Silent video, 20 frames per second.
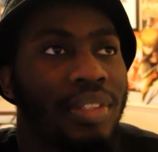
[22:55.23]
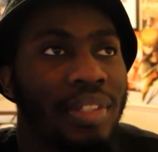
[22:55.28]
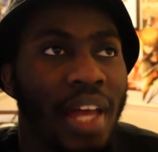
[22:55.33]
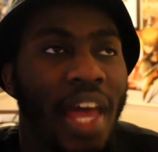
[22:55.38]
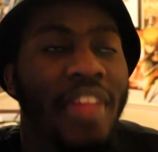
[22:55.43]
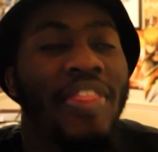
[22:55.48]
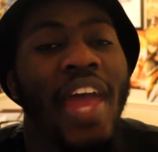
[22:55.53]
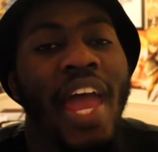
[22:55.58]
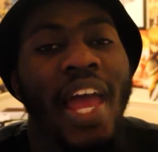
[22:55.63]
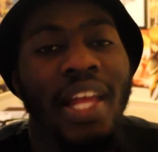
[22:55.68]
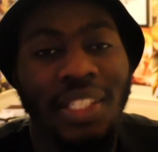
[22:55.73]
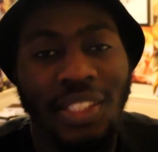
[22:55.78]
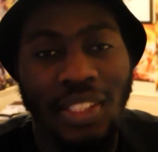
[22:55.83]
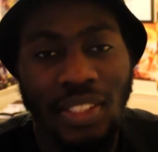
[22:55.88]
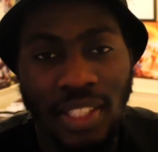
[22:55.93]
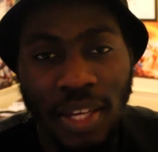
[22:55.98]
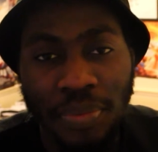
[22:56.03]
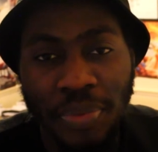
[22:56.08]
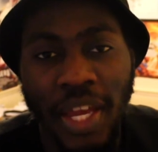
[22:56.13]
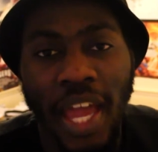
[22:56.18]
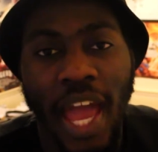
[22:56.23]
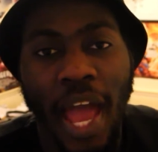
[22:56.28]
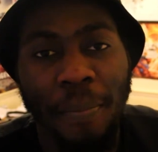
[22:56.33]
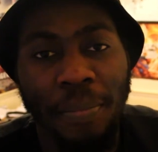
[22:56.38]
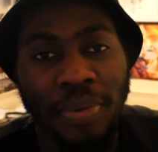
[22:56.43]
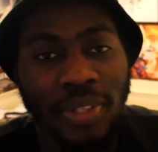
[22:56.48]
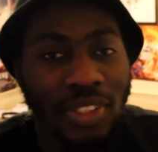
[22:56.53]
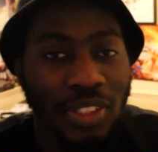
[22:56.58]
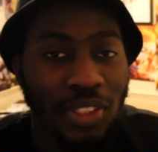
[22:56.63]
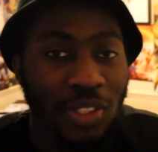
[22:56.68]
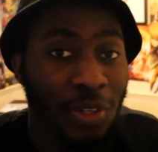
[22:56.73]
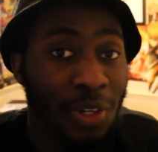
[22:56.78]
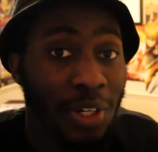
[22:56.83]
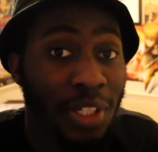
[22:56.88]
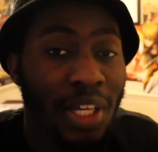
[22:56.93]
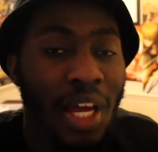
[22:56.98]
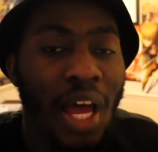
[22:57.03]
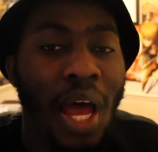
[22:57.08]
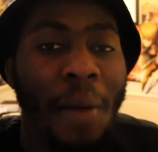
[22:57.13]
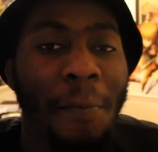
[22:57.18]
at the end something happens
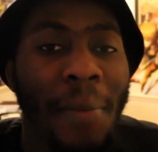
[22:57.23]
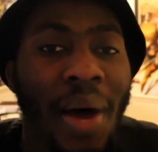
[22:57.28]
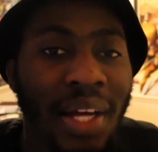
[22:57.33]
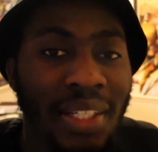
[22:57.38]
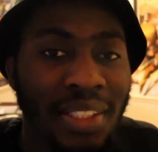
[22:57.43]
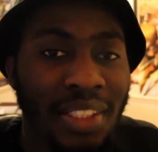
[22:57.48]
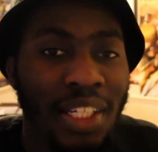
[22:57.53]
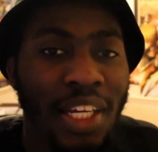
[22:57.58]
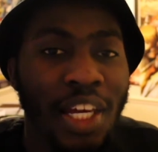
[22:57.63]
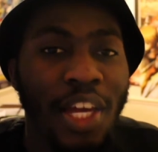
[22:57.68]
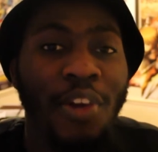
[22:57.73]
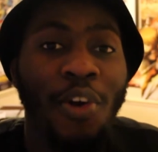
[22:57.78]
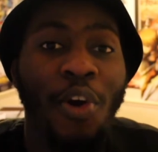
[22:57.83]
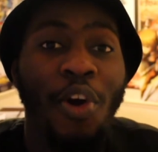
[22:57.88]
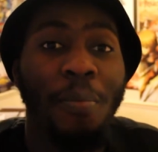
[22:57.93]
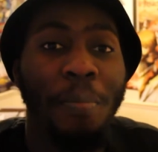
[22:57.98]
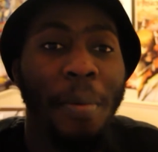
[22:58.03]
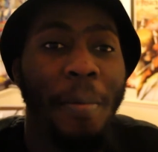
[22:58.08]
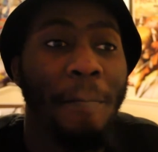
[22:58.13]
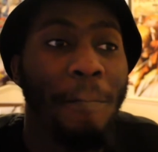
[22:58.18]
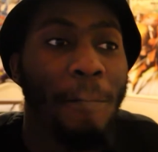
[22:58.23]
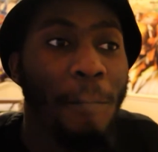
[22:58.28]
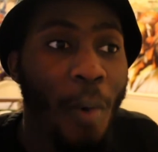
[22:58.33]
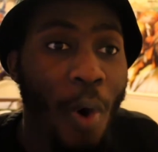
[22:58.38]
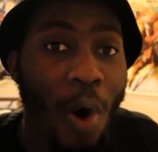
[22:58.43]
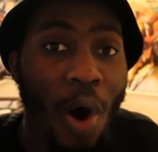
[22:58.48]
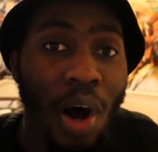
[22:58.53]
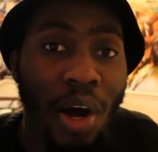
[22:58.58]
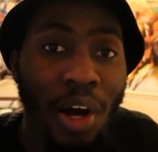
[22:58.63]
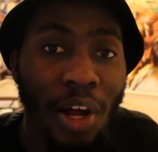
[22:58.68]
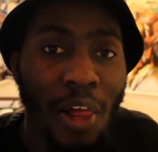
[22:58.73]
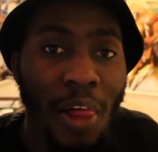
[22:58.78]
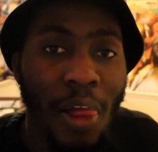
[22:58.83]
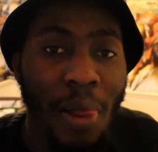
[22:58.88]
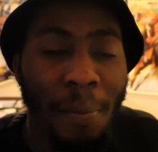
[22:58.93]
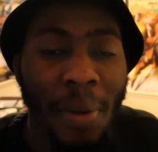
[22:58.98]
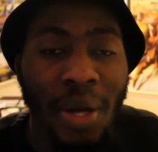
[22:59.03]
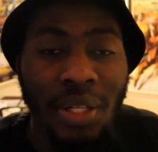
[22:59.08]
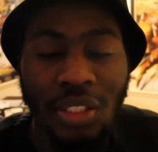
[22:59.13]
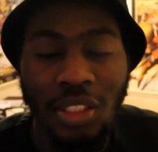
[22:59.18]
good, but it could have been more.
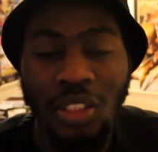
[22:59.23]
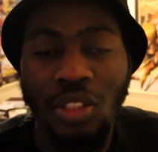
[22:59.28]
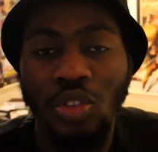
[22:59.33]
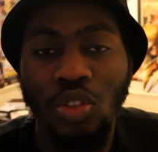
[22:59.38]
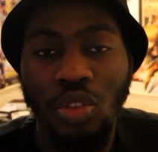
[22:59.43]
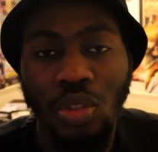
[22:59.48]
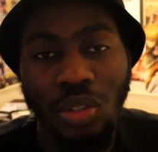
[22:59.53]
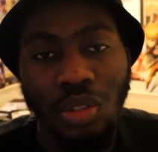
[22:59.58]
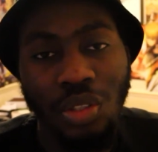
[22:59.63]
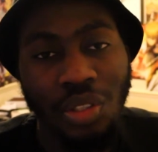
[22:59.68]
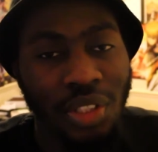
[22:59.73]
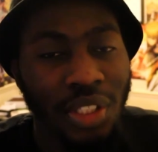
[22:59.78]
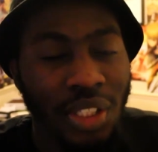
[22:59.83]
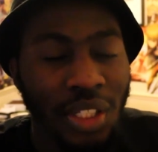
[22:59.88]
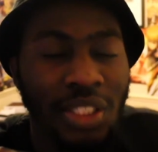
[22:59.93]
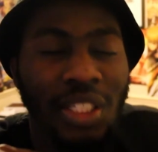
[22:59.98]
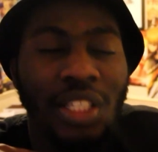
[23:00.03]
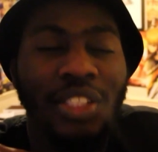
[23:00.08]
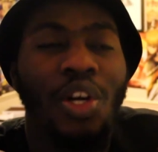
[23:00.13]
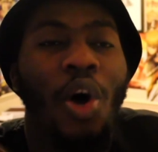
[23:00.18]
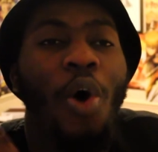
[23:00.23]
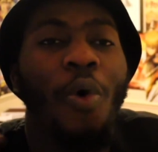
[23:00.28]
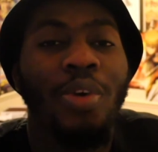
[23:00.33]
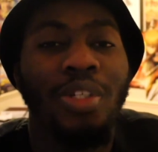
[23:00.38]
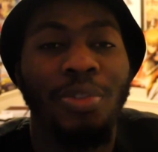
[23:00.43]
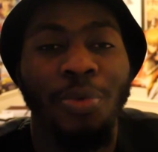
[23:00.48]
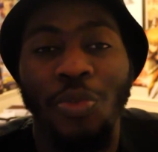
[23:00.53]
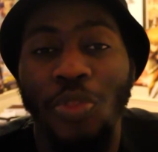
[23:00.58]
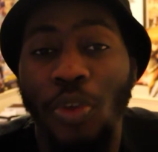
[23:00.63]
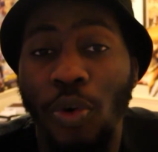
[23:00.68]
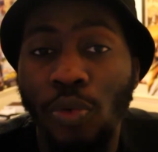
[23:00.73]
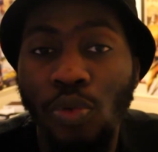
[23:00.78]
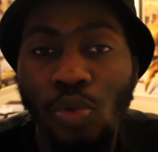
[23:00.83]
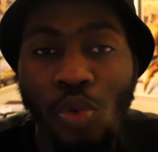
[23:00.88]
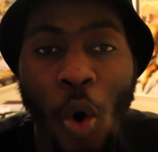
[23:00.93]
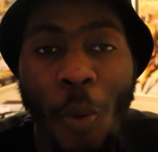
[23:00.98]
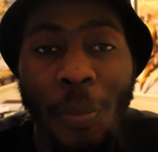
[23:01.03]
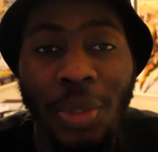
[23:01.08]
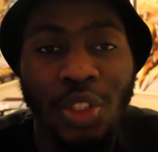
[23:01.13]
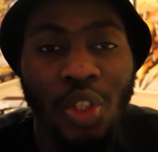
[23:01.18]
But it's as always with the romance